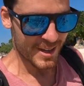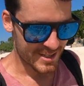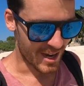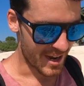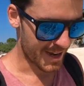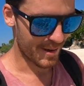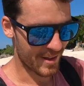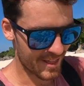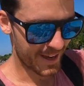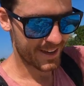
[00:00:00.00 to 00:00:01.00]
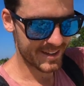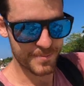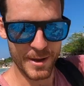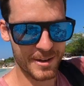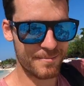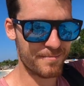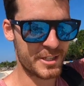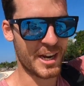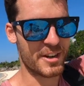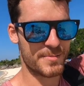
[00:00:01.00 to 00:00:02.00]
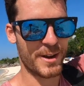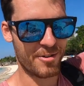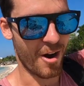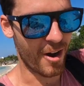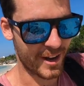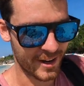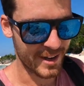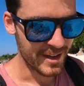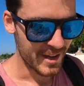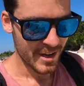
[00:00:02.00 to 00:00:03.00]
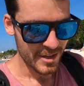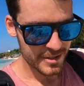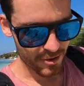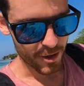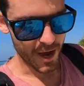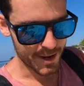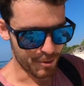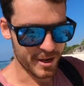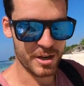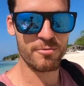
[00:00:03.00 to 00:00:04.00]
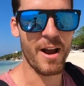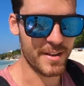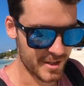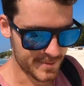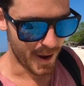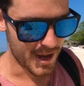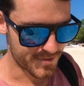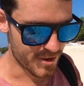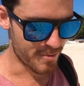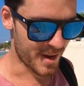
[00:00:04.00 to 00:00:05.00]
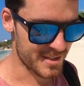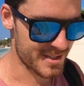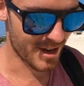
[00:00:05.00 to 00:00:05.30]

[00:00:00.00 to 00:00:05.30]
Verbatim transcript: So like, my channel's been growing sort of at a pretty good rate these past few months.